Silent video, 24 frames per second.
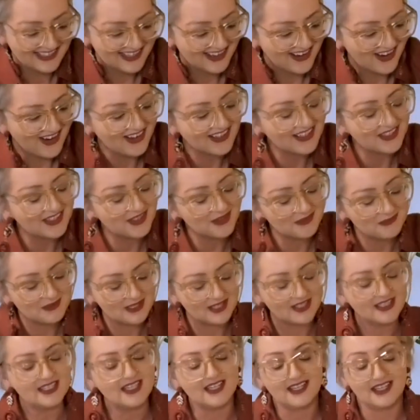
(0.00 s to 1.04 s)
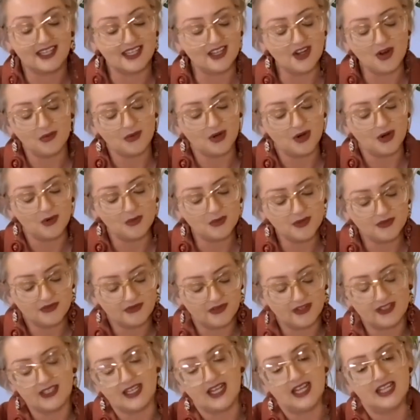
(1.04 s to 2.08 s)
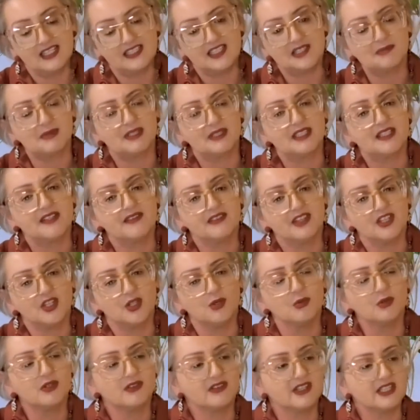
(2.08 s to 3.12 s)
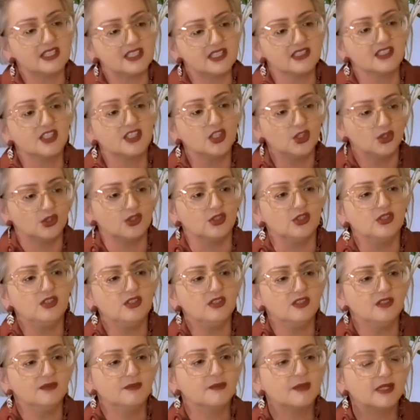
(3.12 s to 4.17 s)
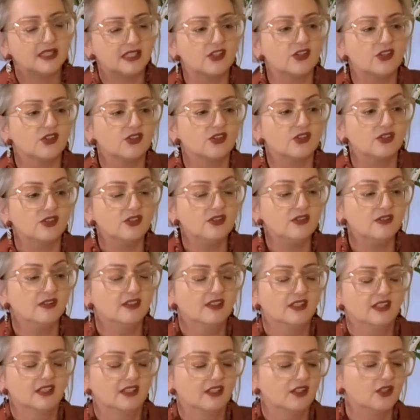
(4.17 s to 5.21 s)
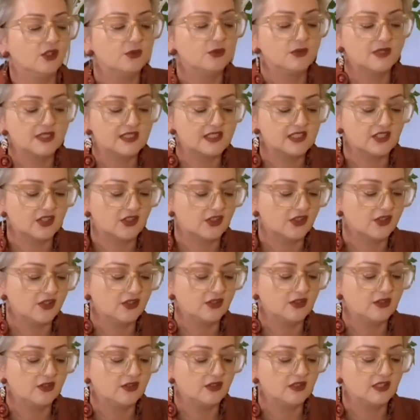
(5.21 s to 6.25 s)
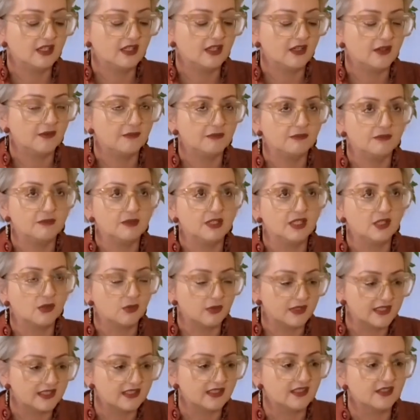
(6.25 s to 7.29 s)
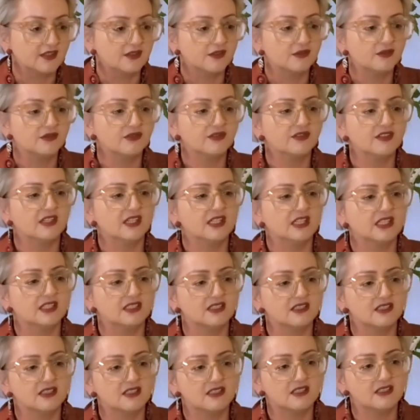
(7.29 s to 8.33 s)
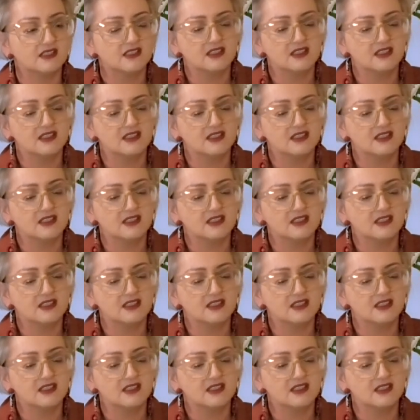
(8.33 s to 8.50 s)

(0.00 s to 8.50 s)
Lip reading: I can imagine, and I would have found it hard to believe that you would have actually, you, being you, who is so inquisitive and